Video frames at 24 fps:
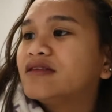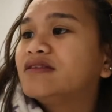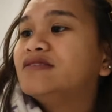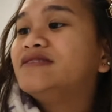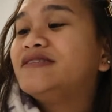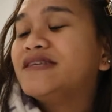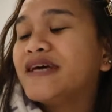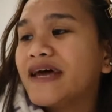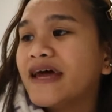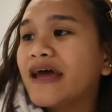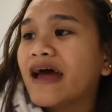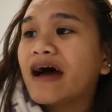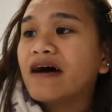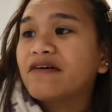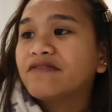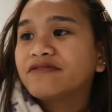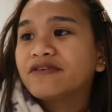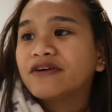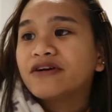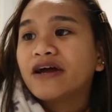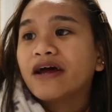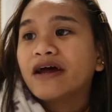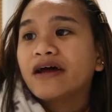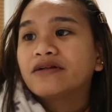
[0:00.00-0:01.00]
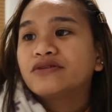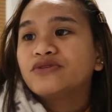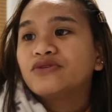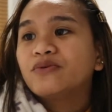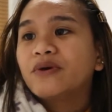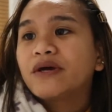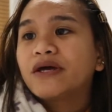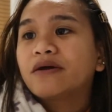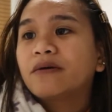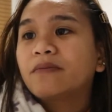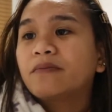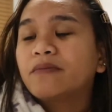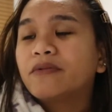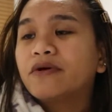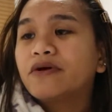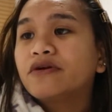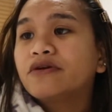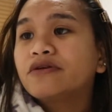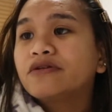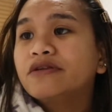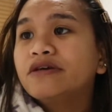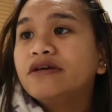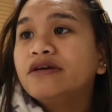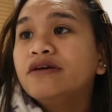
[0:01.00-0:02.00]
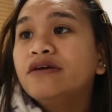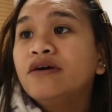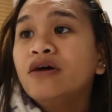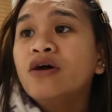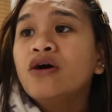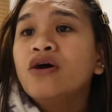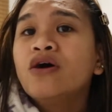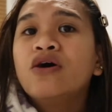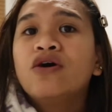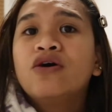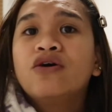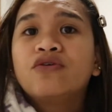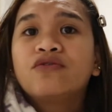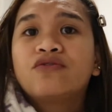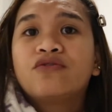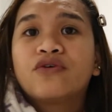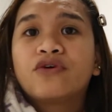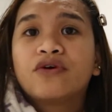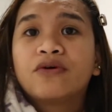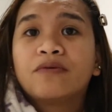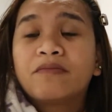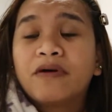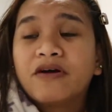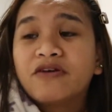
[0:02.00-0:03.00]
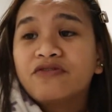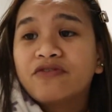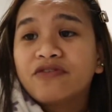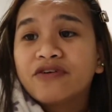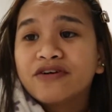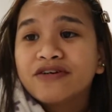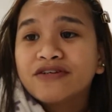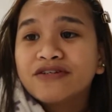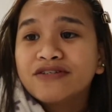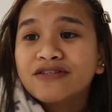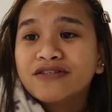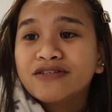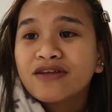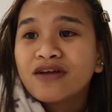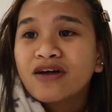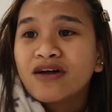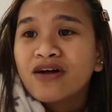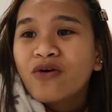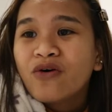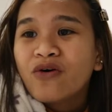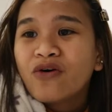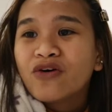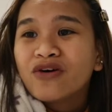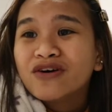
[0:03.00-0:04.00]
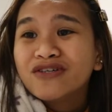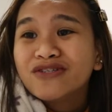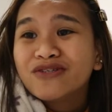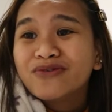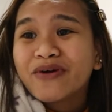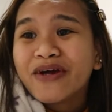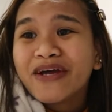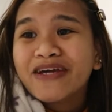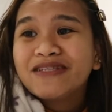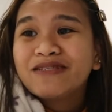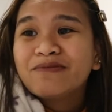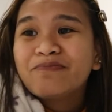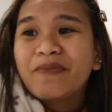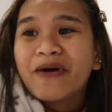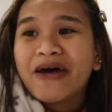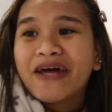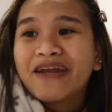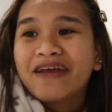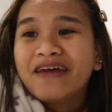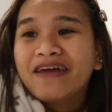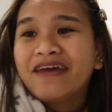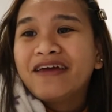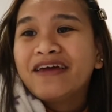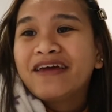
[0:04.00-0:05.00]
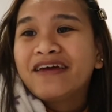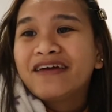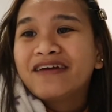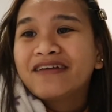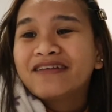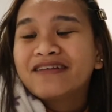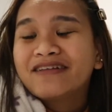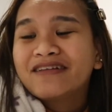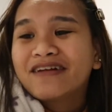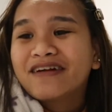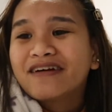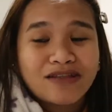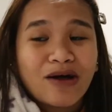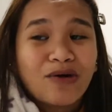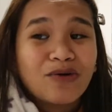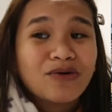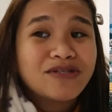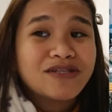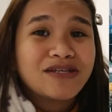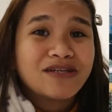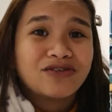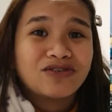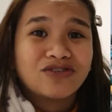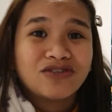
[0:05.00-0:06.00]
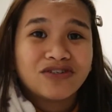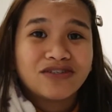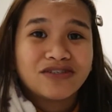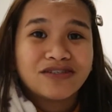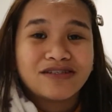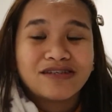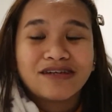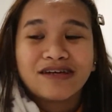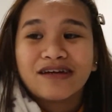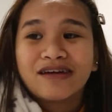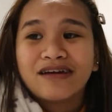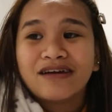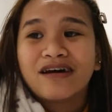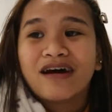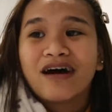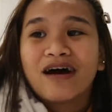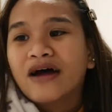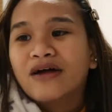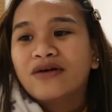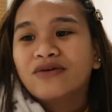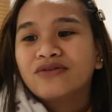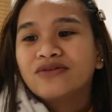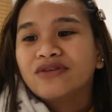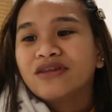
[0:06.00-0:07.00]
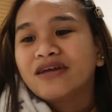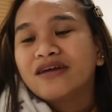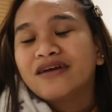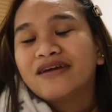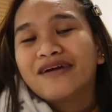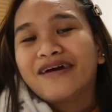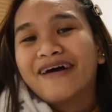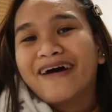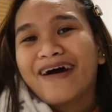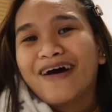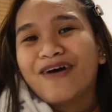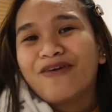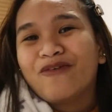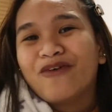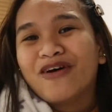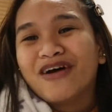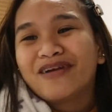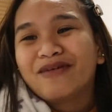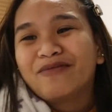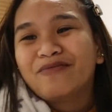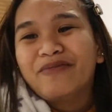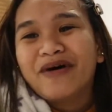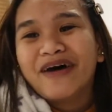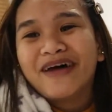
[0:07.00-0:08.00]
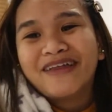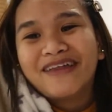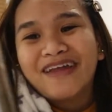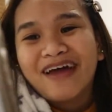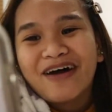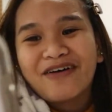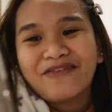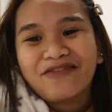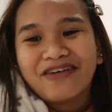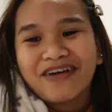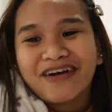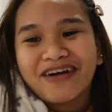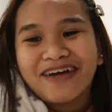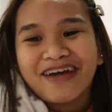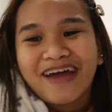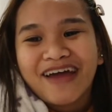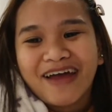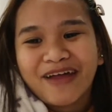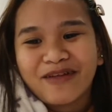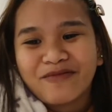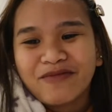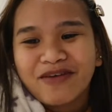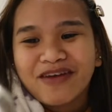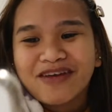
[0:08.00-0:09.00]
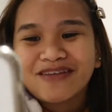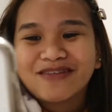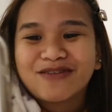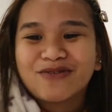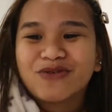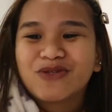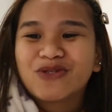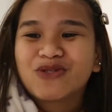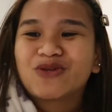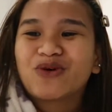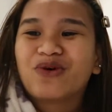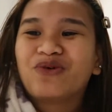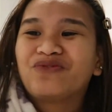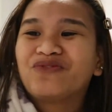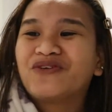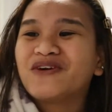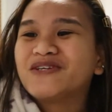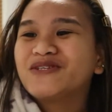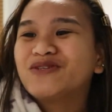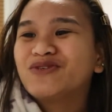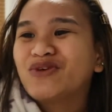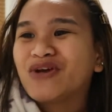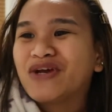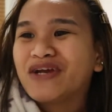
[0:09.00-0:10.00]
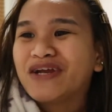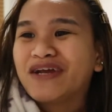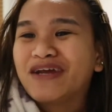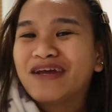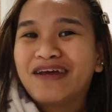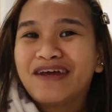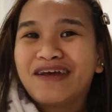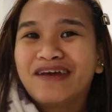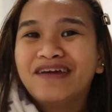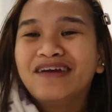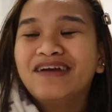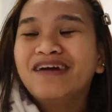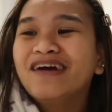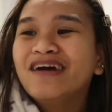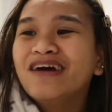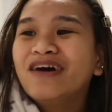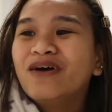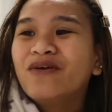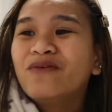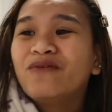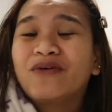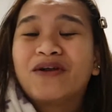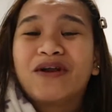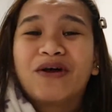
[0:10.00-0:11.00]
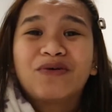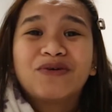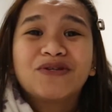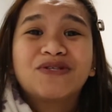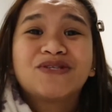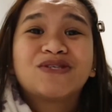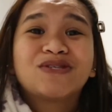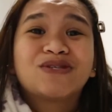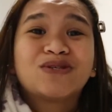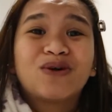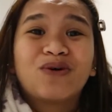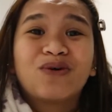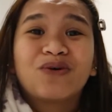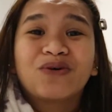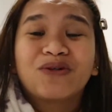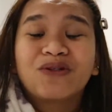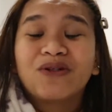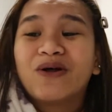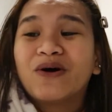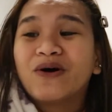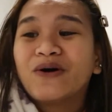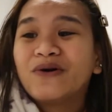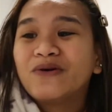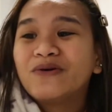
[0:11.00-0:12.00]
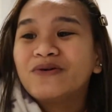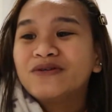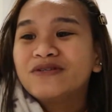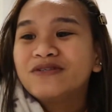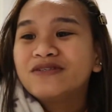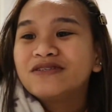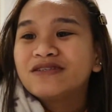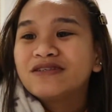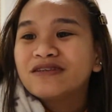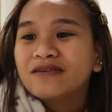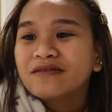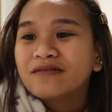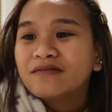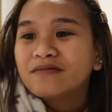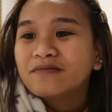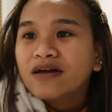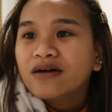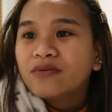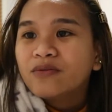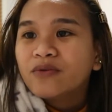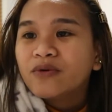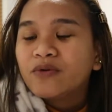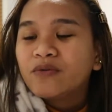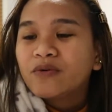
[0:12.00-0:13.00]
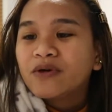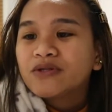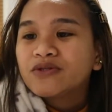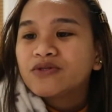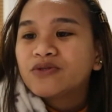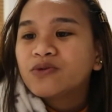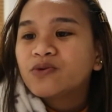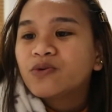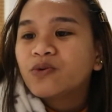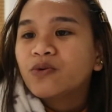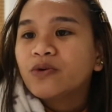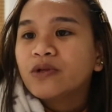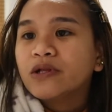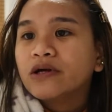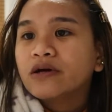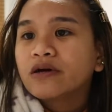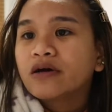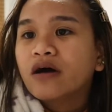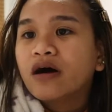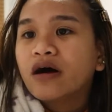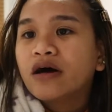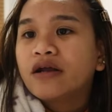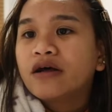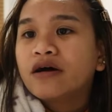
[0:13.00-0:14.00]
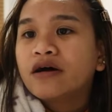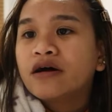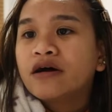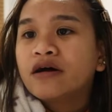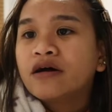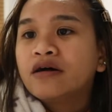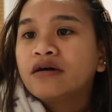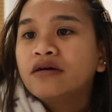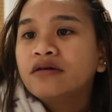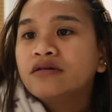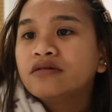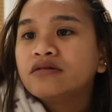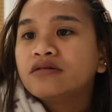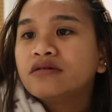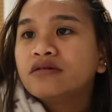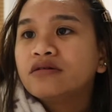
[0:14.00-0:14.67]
The day after, I had to wake up early for my first horse race betting. That was interesting. I don't think I want to bet ever again because it was so frustrating. When I was so close, we went to Kulangara.